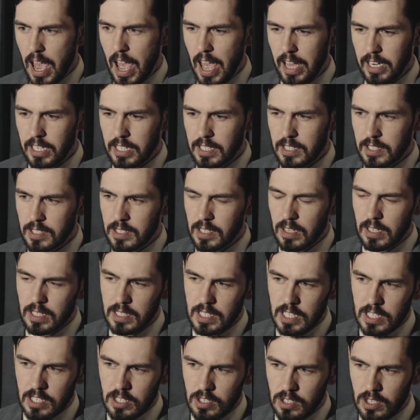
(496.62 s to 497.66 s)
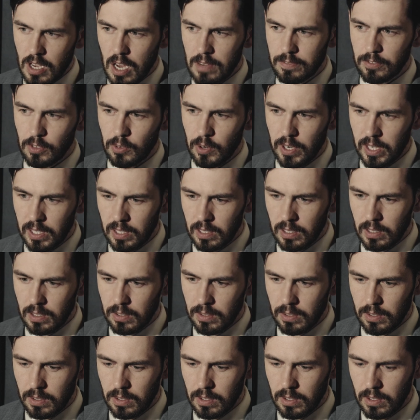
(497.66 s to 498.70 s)
and is discovering
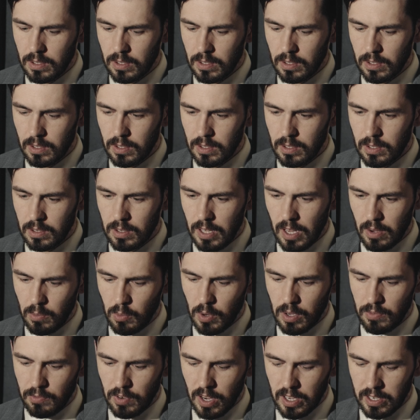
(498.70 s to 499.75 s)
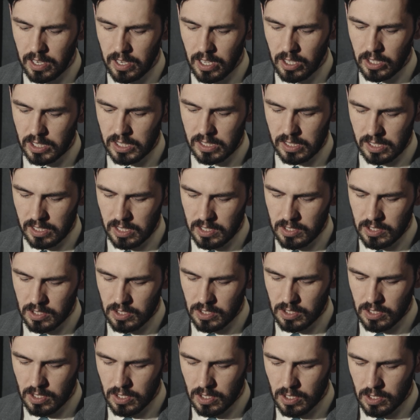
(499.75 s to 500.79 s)
that what Von Helton
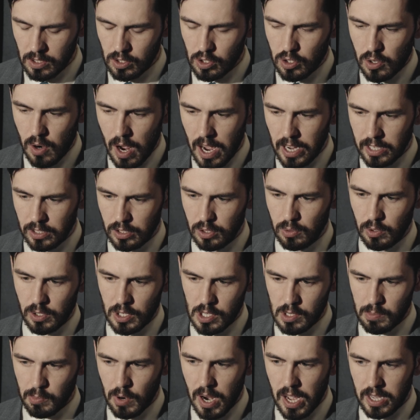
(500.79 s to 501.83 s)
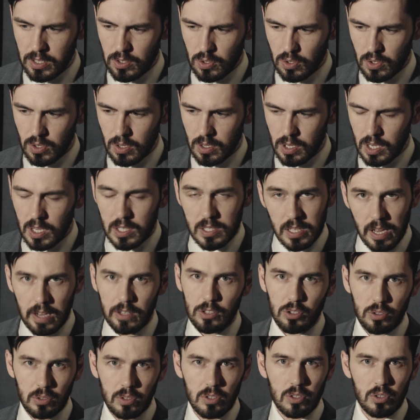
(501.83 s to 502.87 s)
is trying to express is
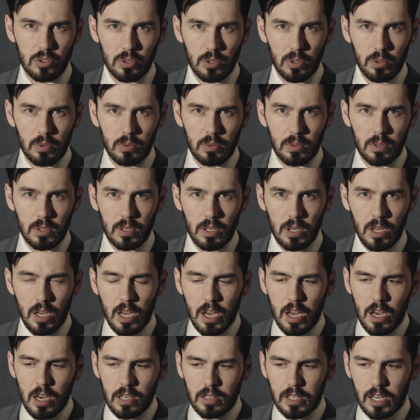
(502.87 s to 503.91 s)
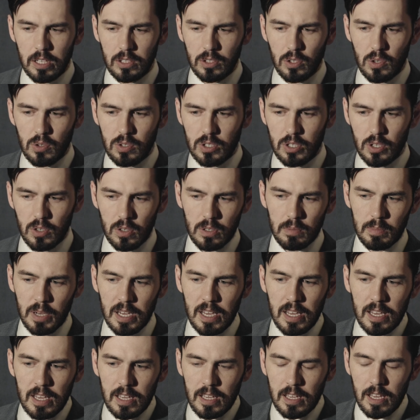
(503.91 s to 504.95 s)
actually true. That YouTube
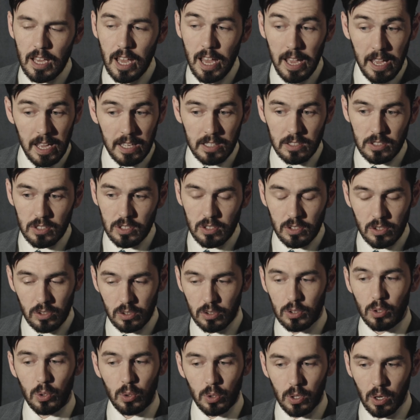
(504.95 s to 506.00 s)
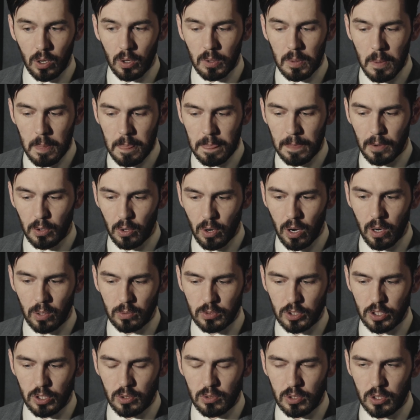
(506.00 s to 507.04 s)
and Google, who
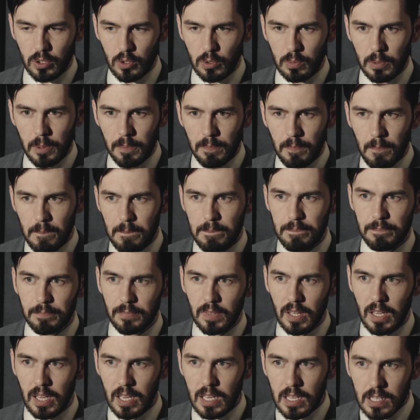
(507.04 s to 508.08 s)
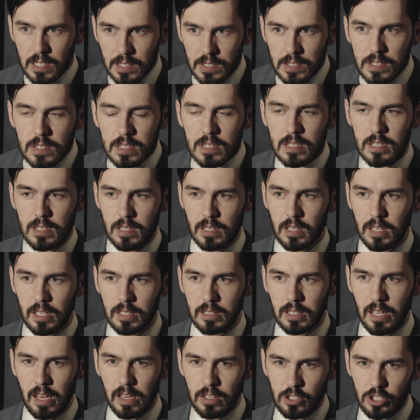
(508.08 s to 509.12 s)
owns YouTube, is
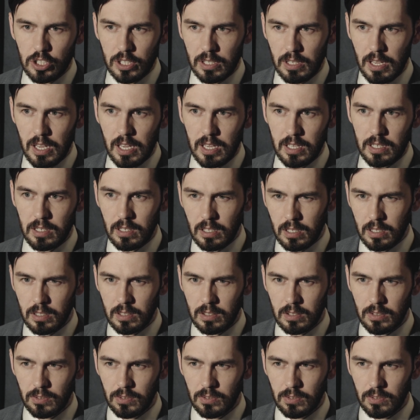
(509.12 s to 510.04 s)
engaging in